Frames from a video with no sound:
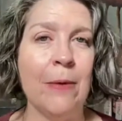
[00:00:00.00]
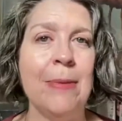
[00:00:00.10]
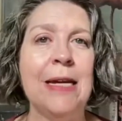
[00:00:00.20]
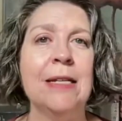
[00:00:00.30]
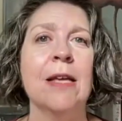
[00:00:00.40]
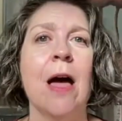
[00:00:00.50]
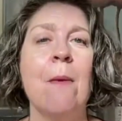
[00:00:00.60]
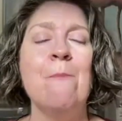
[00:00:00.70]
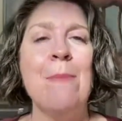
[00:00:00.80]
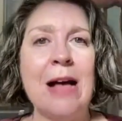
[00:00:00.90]
It means
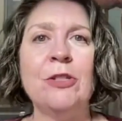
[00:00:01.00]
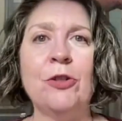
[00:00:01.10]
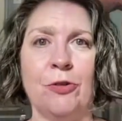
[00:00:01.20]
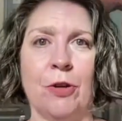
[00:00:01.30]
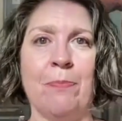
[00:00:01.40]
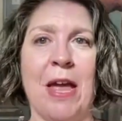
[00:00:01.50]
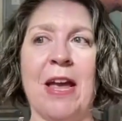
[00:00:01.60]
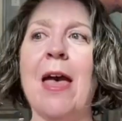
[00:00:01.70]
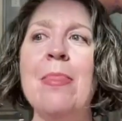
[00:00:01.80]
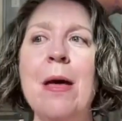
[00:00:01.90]
master
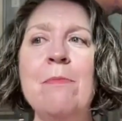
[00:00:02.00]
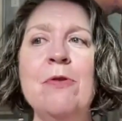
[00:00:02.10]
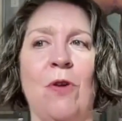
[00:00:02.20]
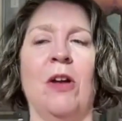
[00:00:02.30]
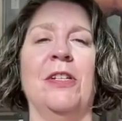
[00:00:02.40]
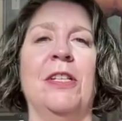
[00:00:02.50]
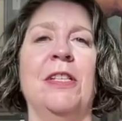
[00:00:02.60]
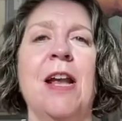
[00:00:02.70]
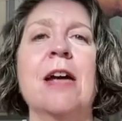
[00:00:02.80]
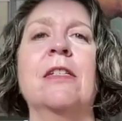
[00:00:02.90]
something and then move on to the
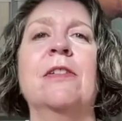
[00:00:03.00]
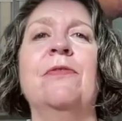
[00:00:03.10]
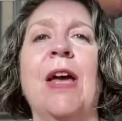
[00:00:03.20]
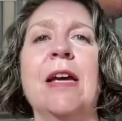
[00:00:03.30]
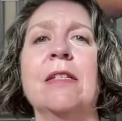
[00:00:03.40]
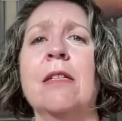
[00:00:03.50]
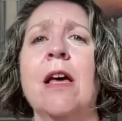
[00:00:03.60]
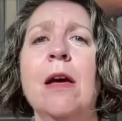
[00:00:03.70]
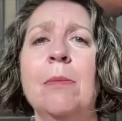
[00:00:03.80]
next phase,